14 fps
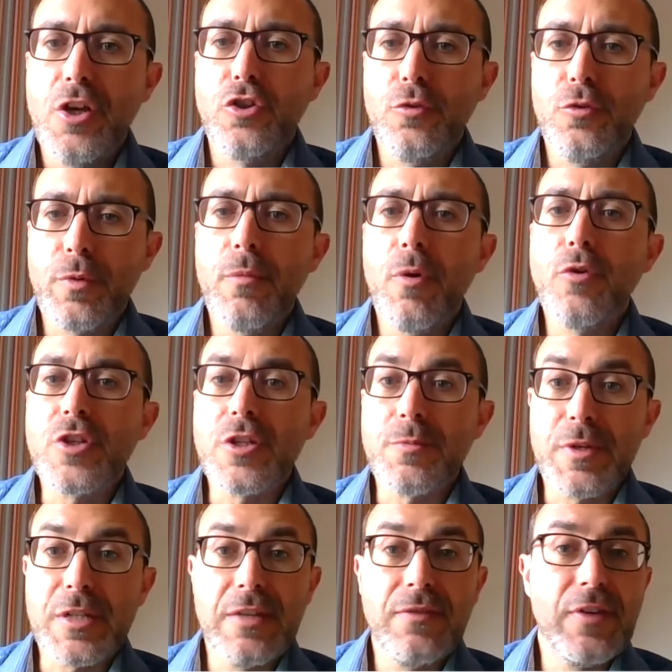to promote
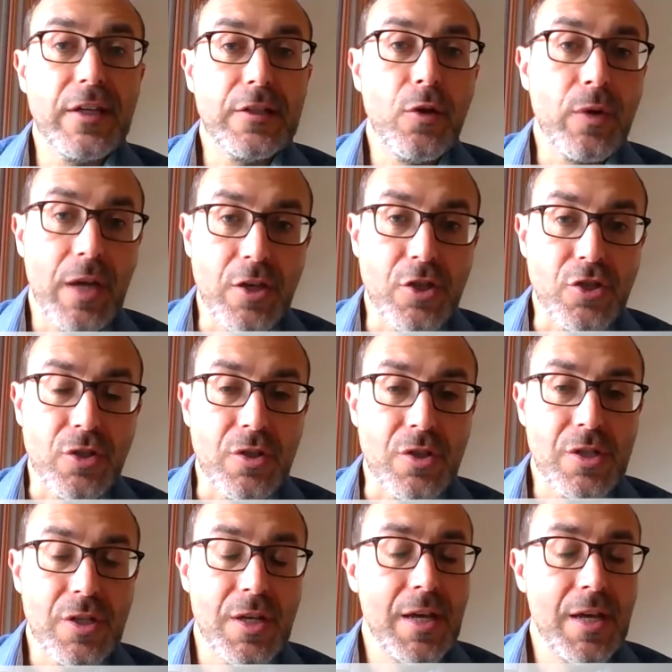specific locations.